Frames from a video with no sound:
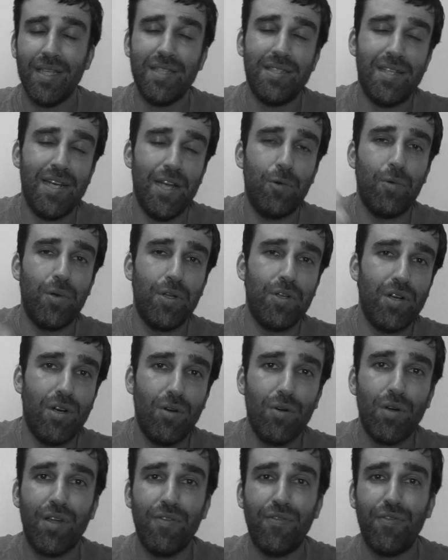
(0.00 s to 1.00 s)
It's like when you're
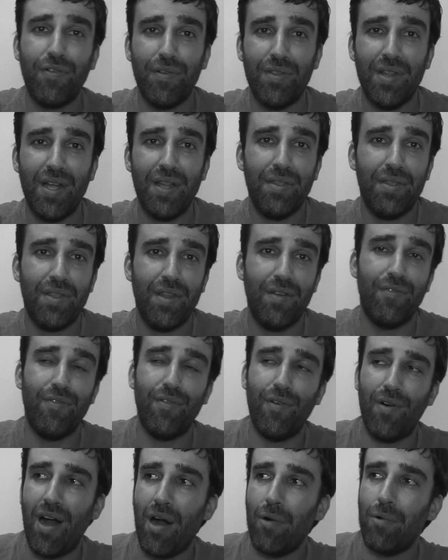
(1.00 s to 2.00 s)
looking for that thing
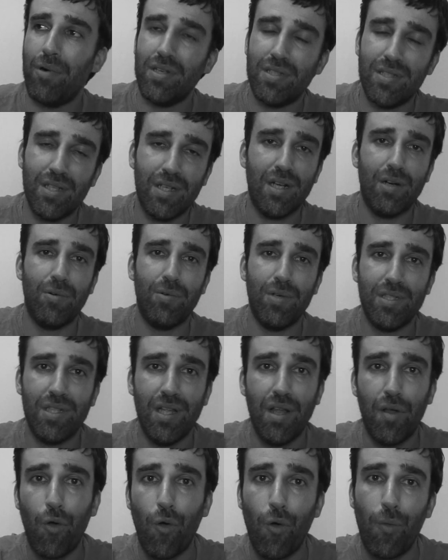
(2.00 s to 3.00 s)
for hours and hours
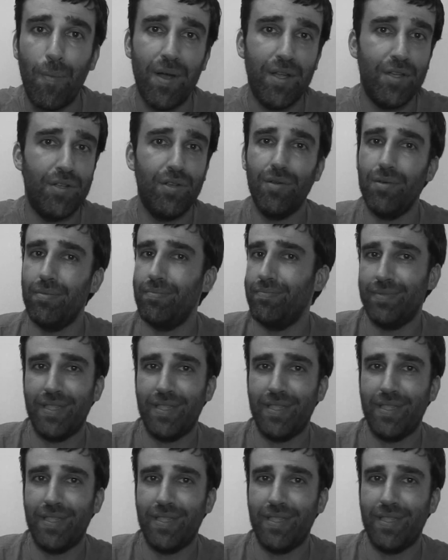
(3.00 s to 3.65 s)
at home and you